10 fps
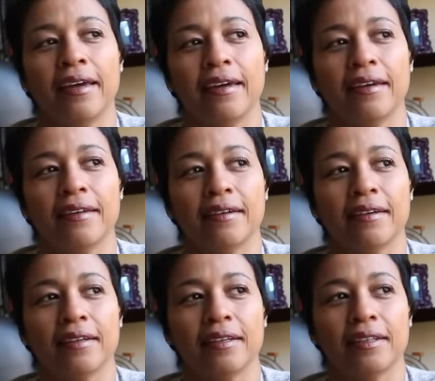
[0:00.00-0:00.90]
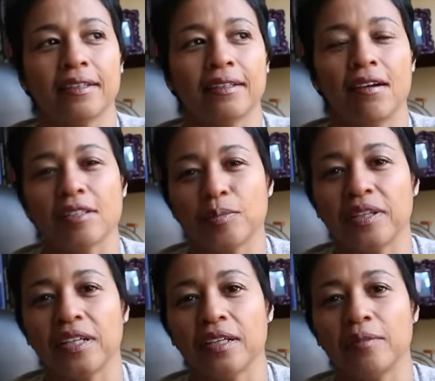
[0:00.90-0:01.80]
And I
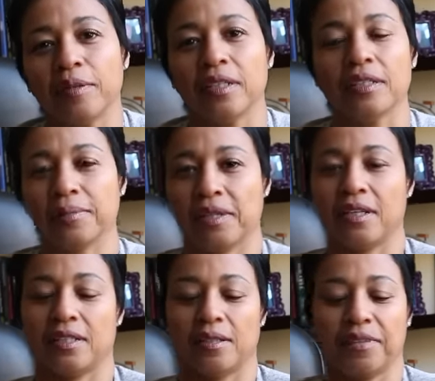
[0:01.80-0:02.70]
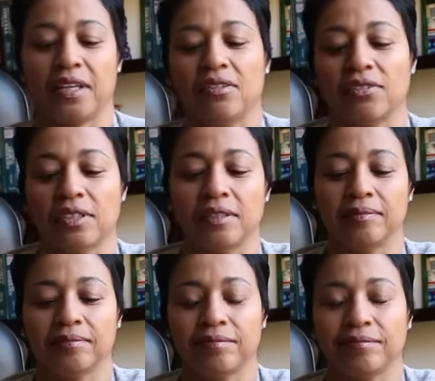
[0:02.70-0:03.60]
contemplated, but I ended up getting something else
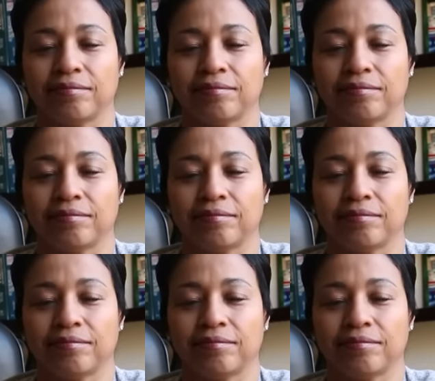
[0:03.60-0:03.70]
and